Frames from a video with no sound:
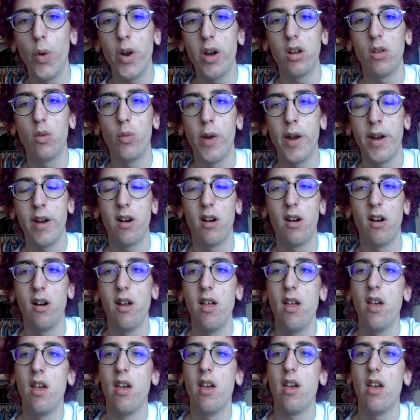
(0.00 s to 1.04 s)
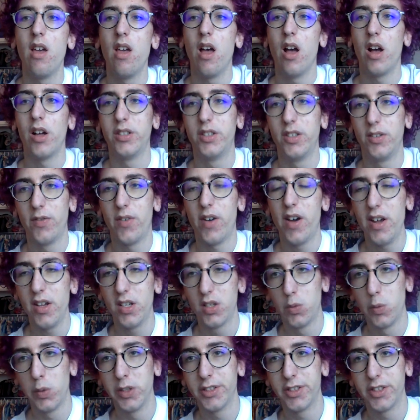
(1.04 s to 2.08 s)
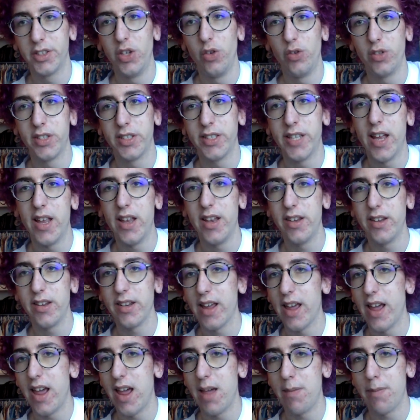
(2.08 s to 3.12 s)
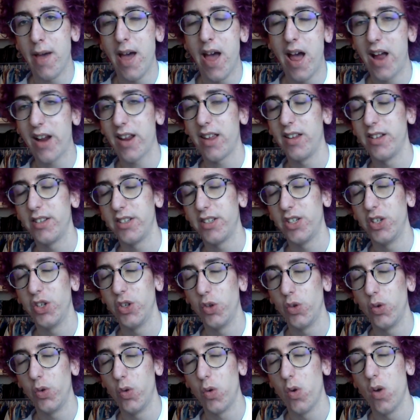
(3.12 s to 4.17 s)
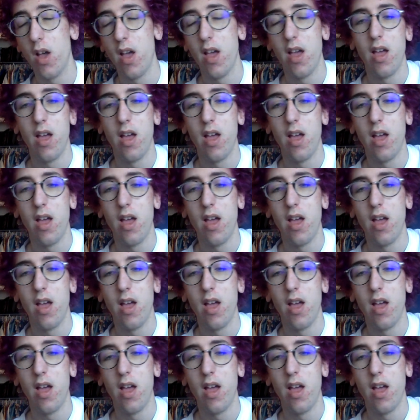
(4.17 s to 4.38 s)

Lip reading: where a device wants to send a packet to